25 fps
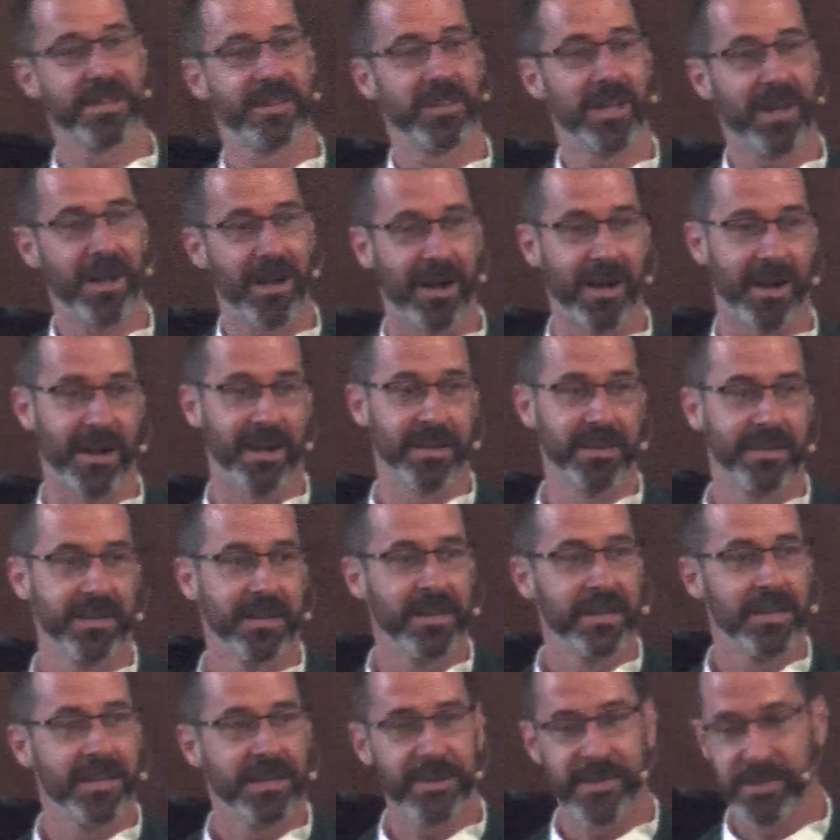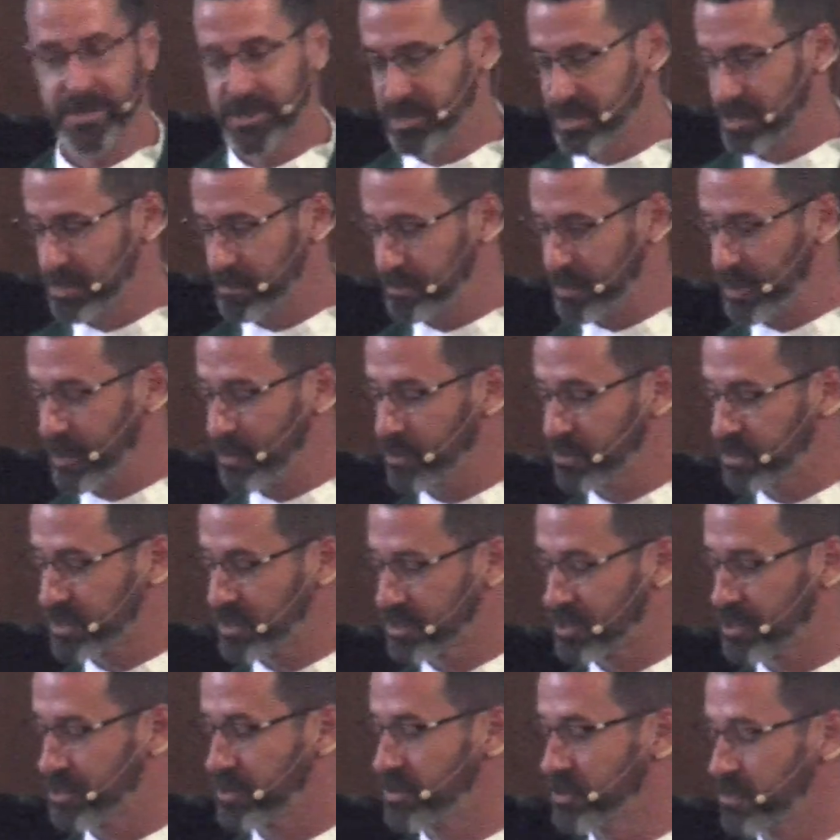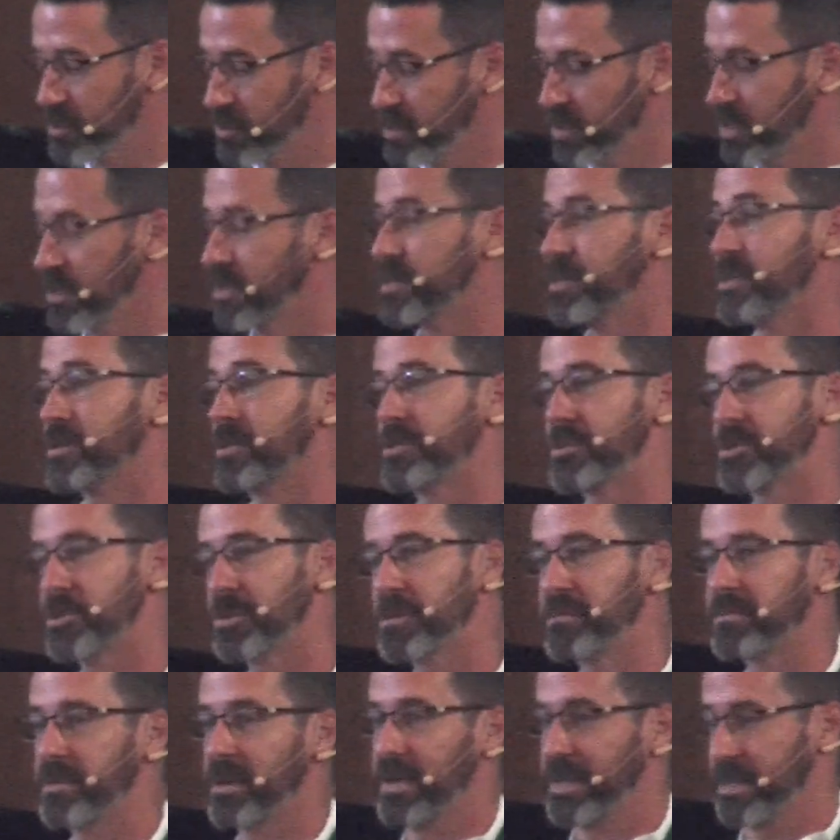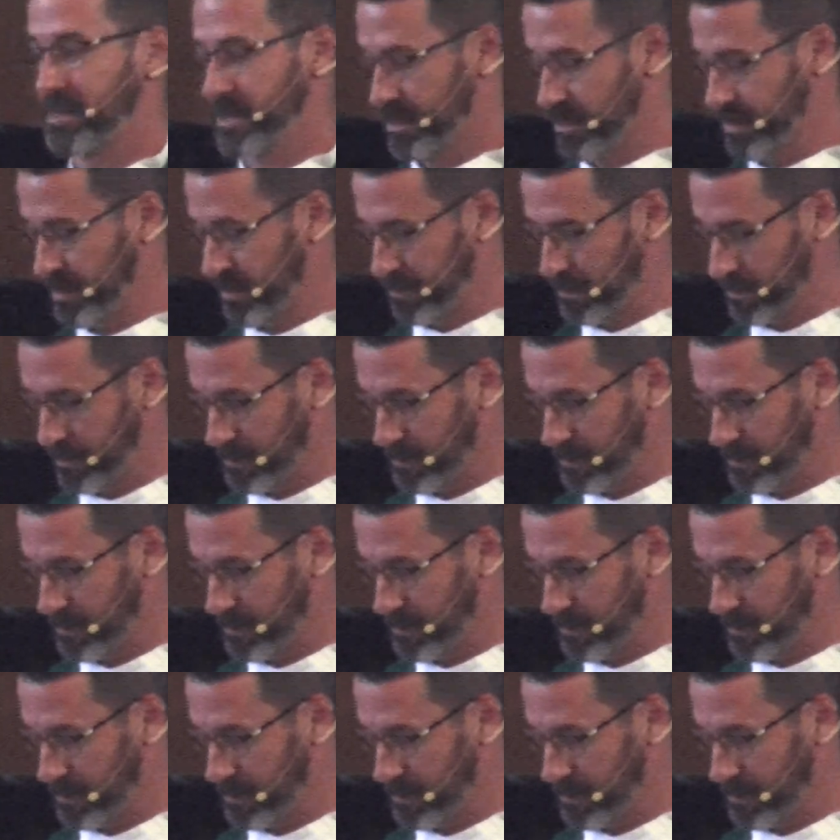law is supposed to serve us,